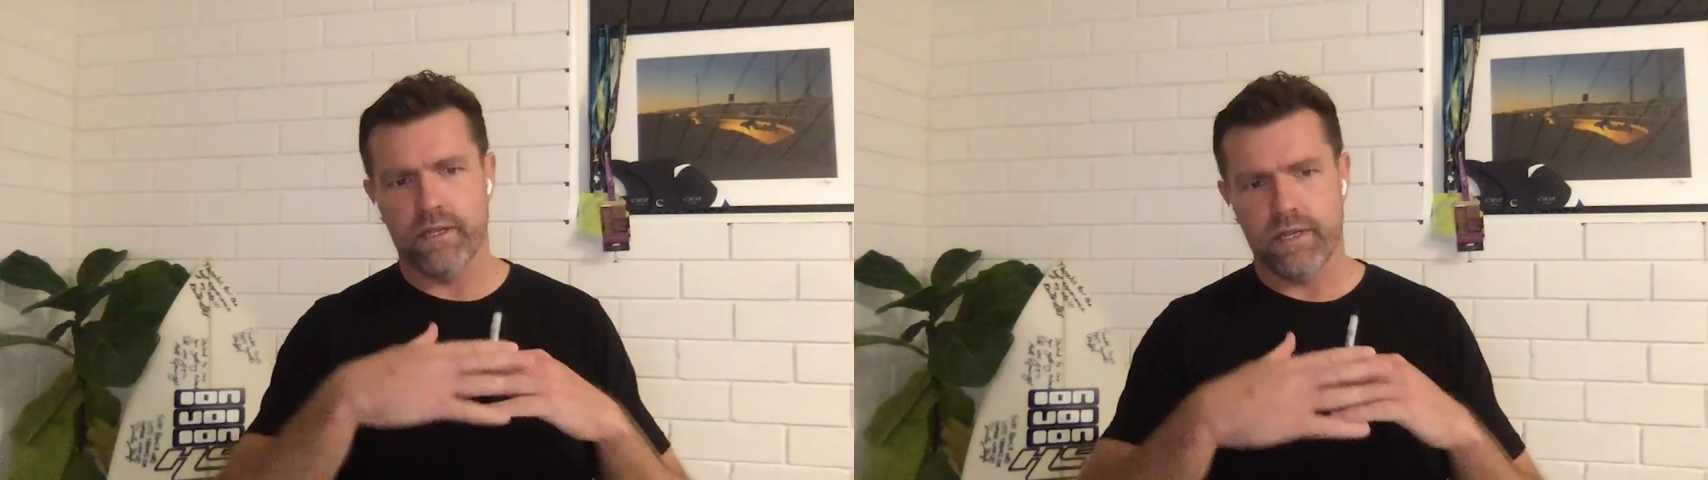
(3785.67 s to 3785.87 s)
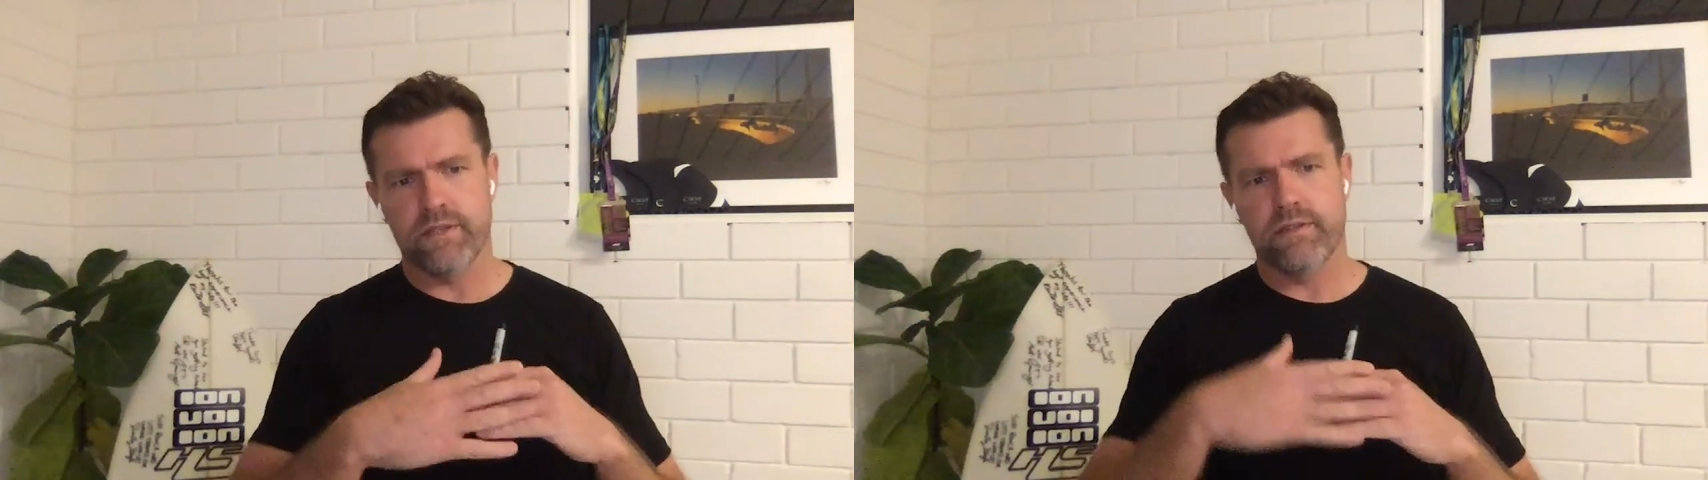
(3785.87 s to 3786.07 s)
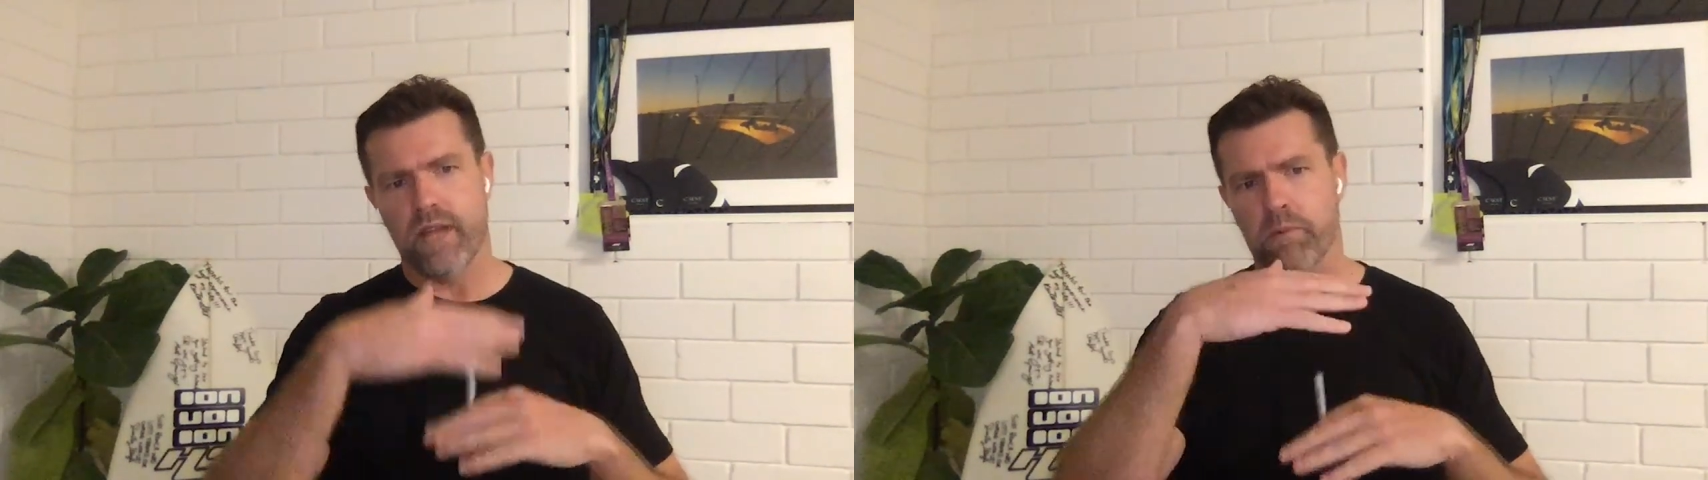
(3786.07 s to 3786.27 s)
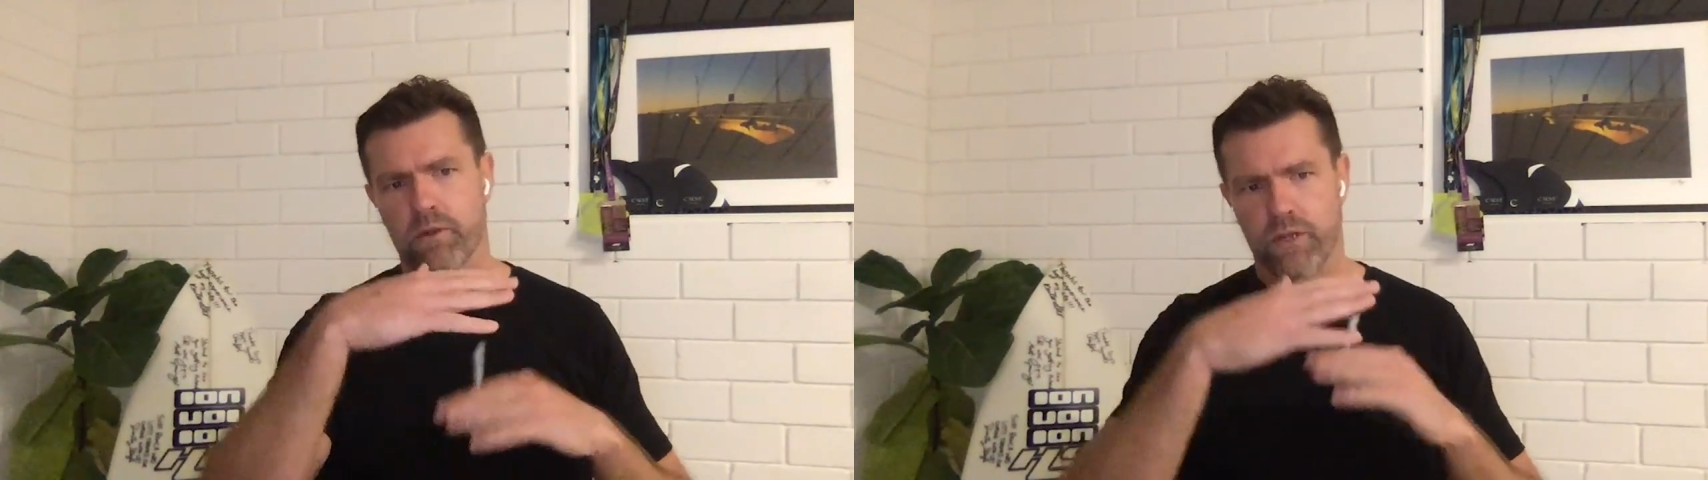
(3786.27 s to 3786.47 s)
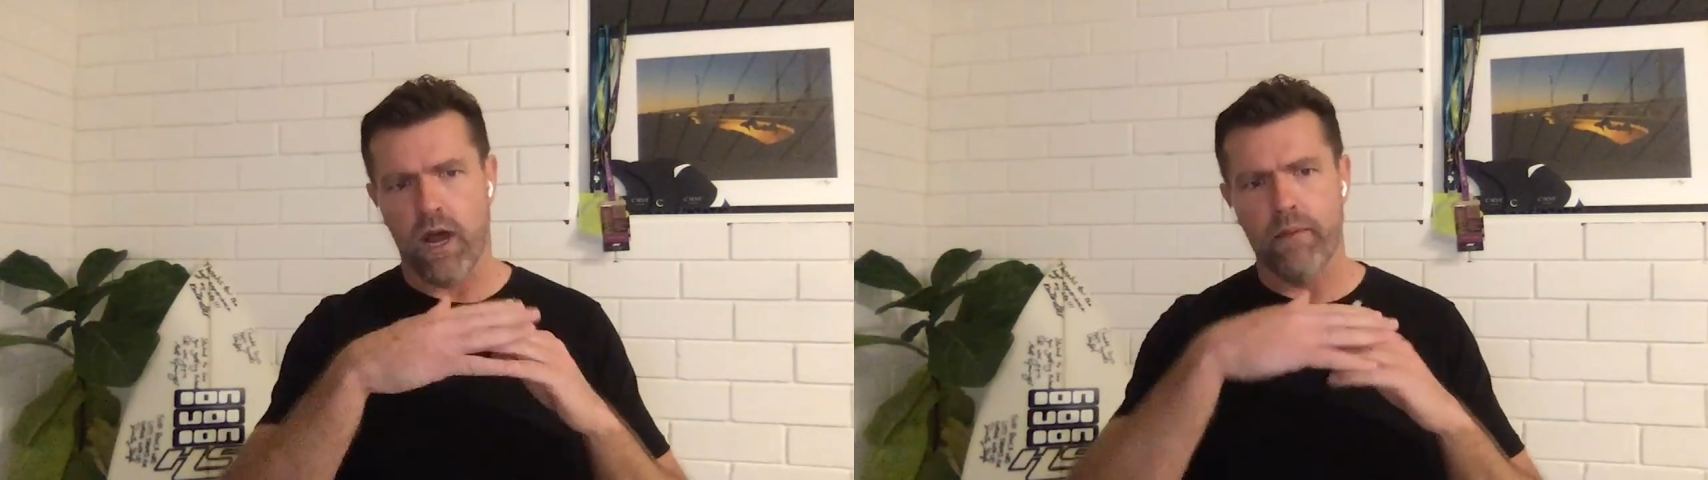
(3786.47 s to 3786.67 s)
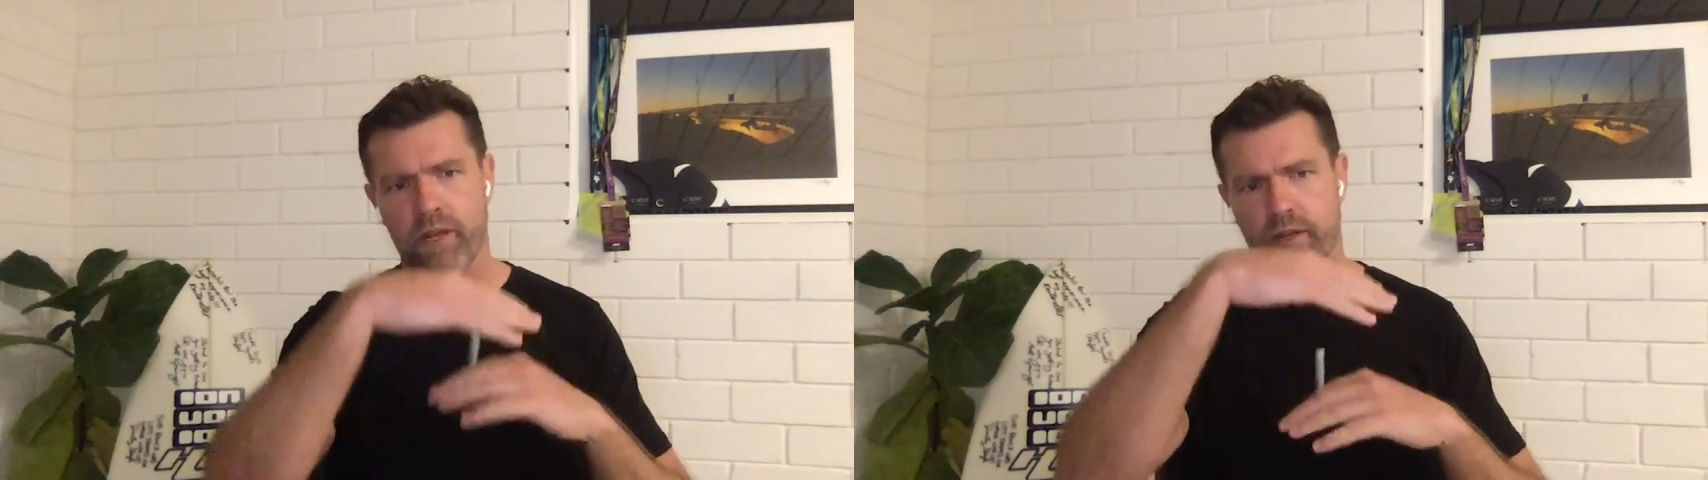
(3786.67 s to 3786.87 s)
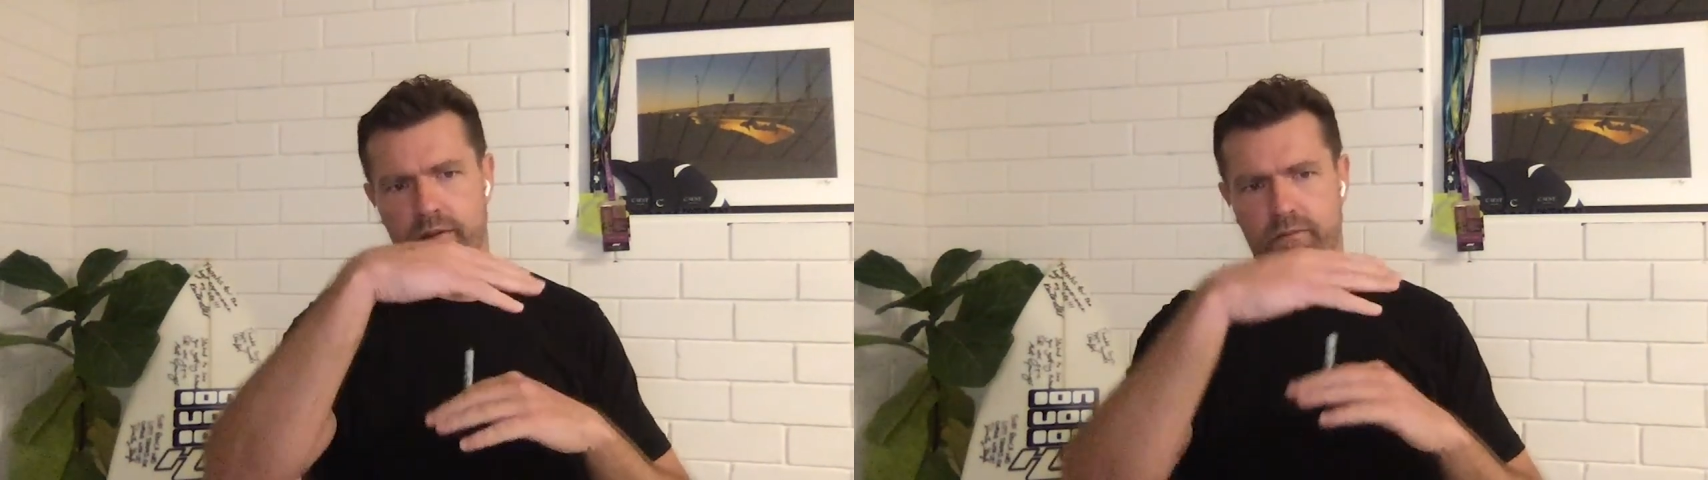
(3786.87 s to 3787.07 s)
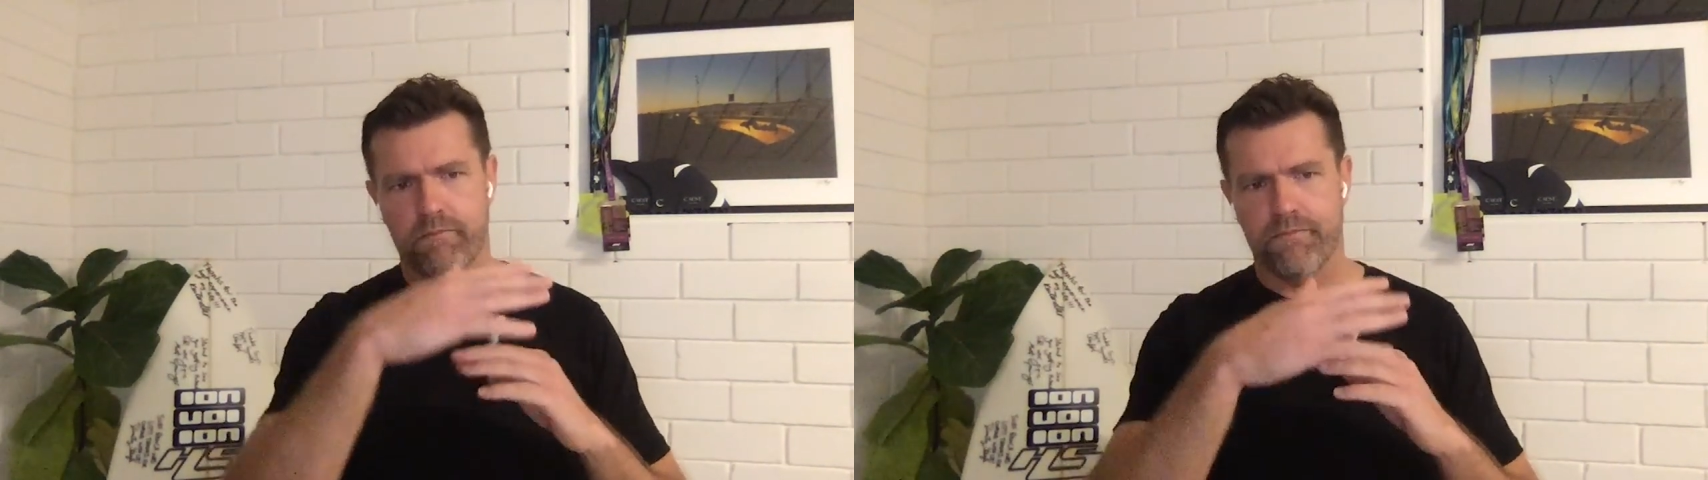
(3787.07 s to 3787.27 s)
this double diamond
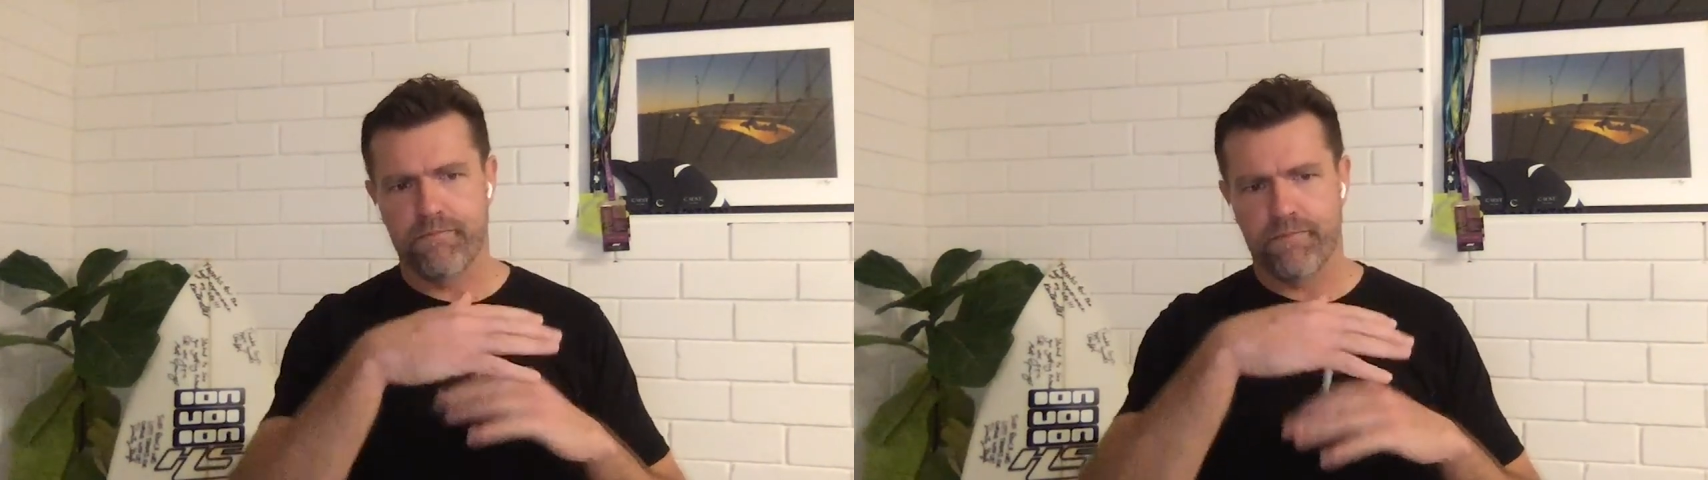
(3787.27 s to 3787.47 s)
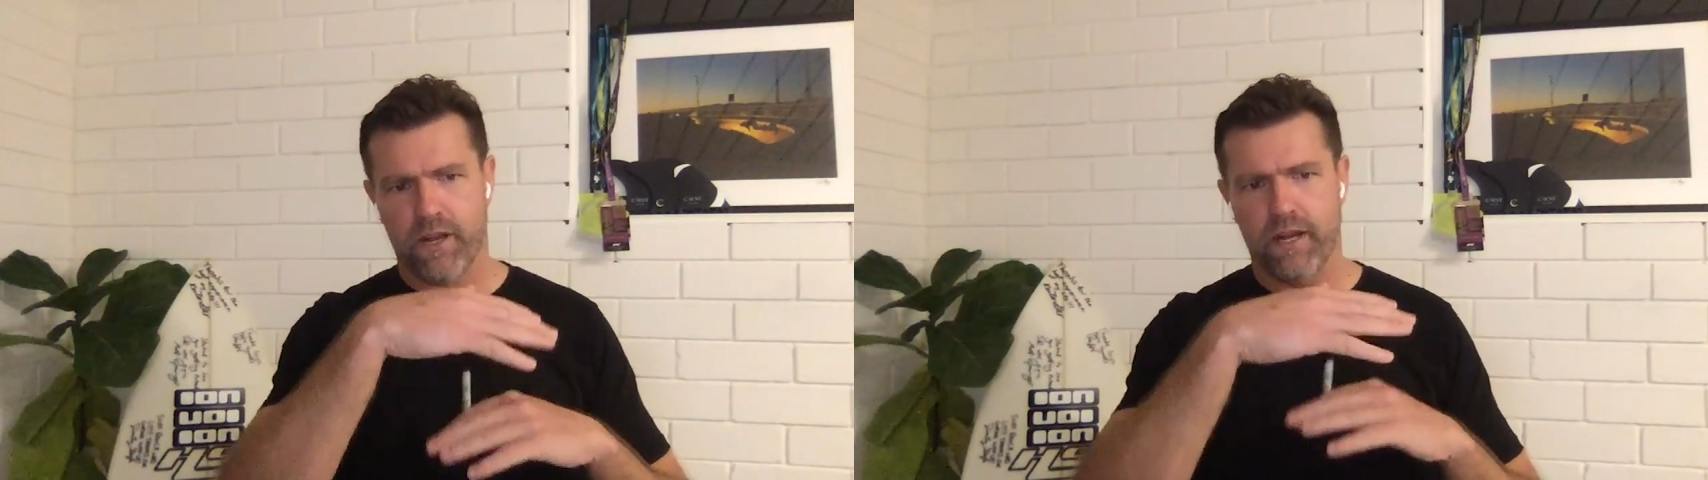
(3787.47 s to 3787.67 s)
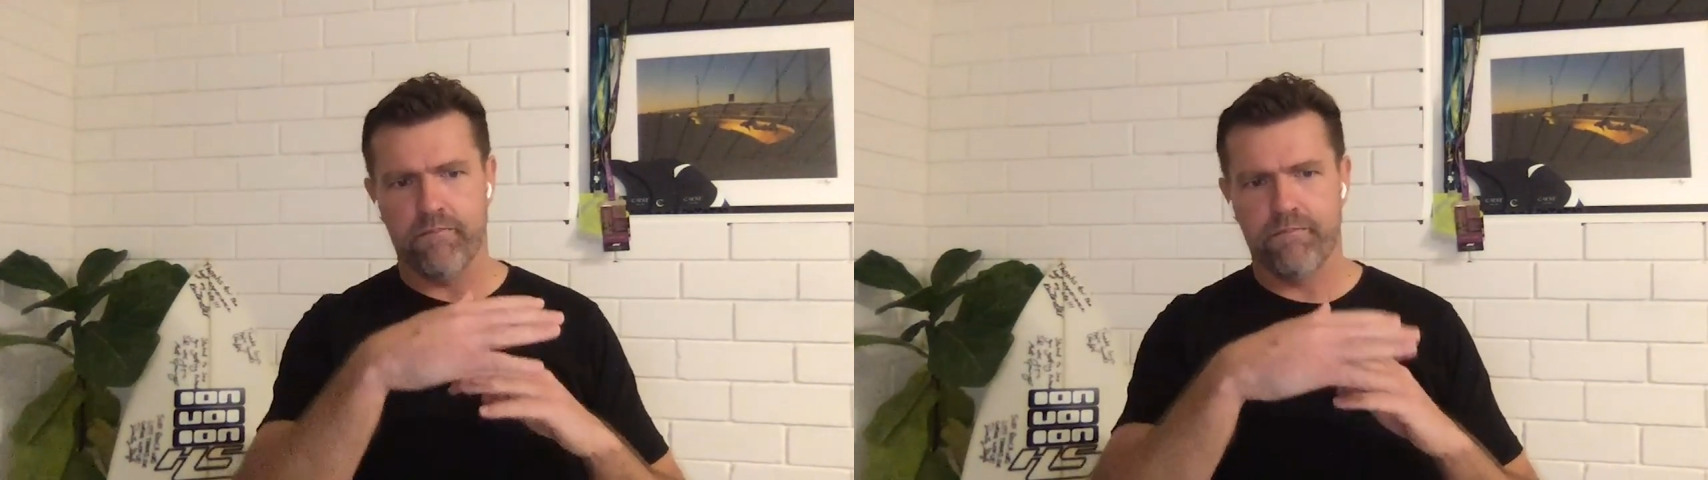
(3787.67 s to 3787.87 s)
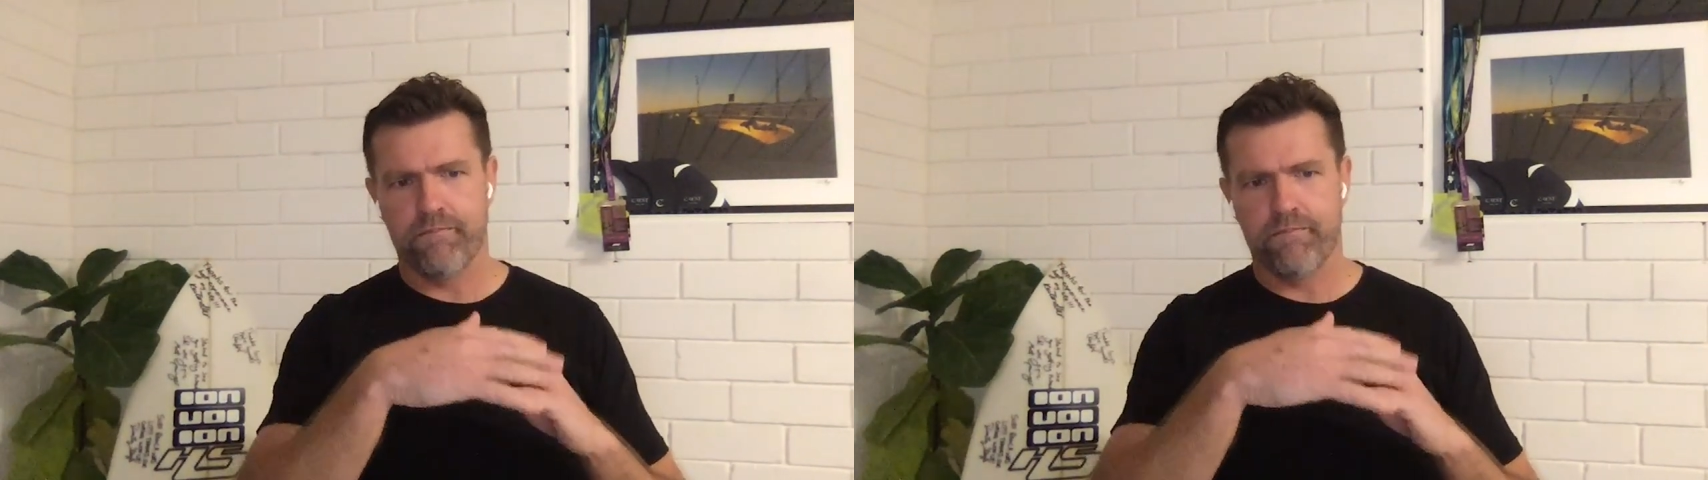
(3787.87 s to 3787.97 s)
kind of